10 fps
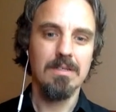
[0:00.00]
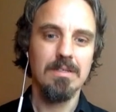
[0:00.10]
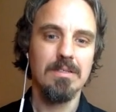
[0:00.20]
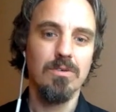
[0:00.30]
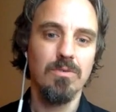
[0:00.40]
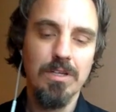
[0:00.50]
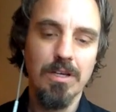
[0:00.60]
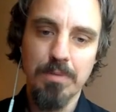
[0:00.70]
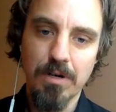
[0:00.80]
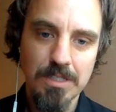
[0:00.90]
So
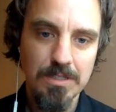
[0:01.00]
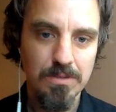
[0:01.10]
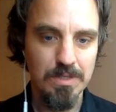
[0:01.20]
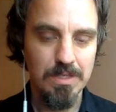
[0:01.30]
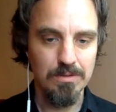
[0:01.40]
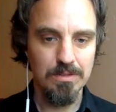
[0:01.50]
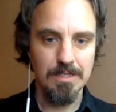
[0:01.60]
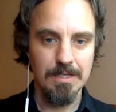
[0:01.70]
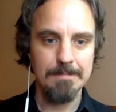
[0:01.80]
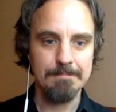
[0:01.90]
without parts, without
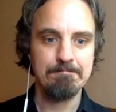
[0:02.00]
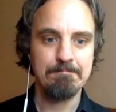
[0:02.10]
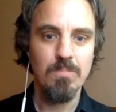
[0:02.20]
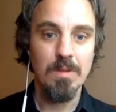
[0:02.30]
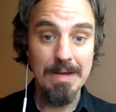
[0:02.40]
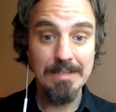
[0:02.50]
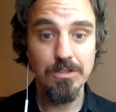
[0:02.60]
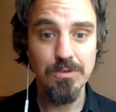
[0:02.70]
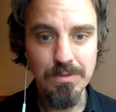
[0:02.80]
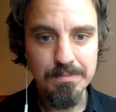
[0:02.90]
magnitude,